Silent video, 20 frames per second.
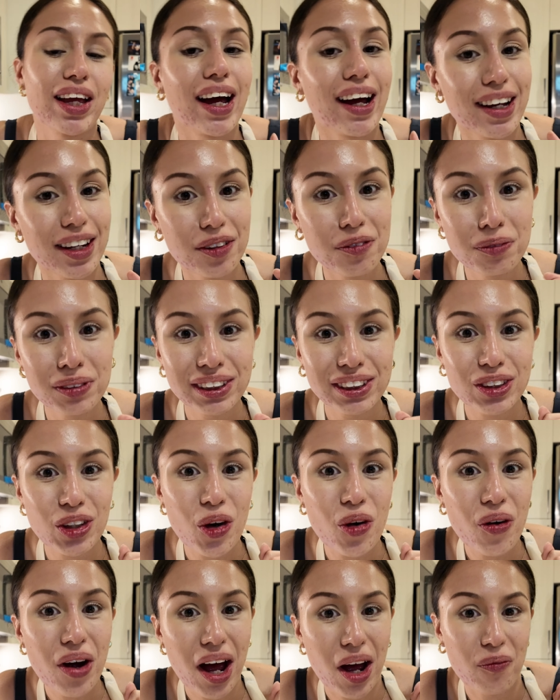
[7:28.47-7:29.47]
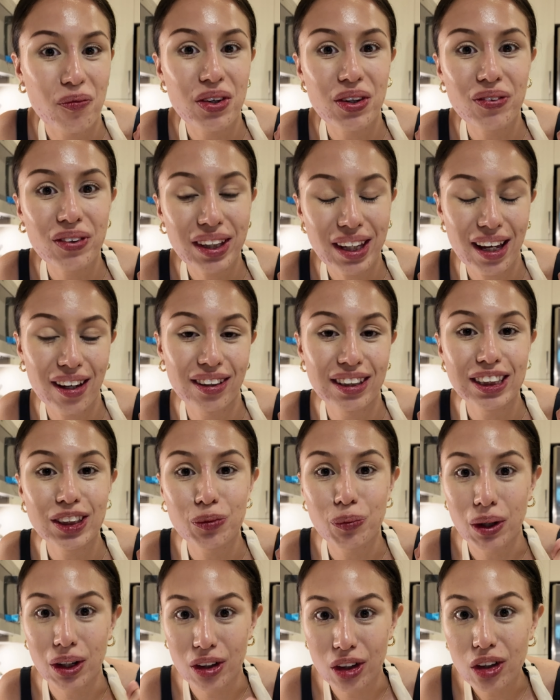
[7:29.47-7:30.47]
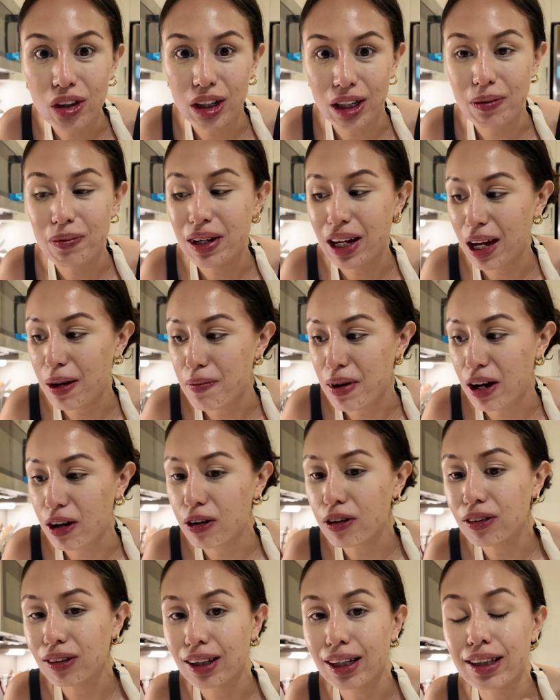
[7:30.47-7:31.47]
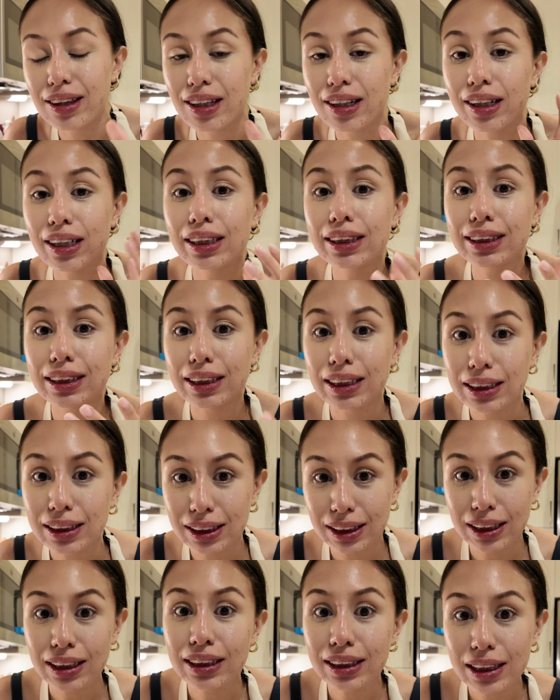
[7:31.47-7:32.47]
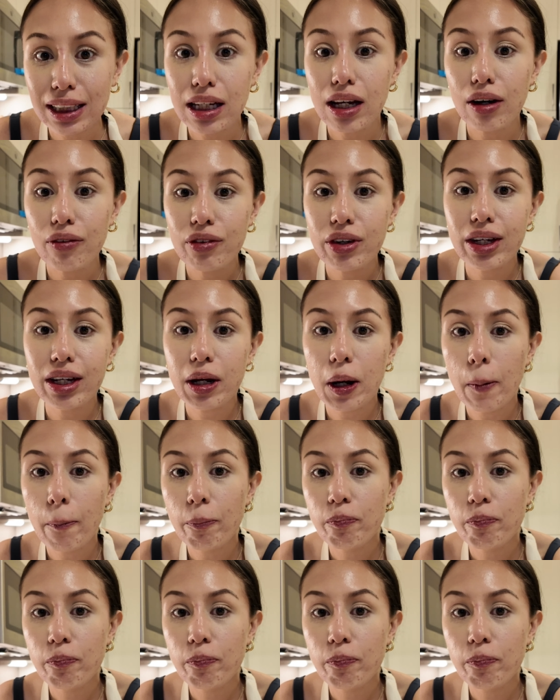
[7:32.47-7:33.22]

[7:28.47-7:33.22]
I am so happy with how this buttercream came out. Like, the consistency of it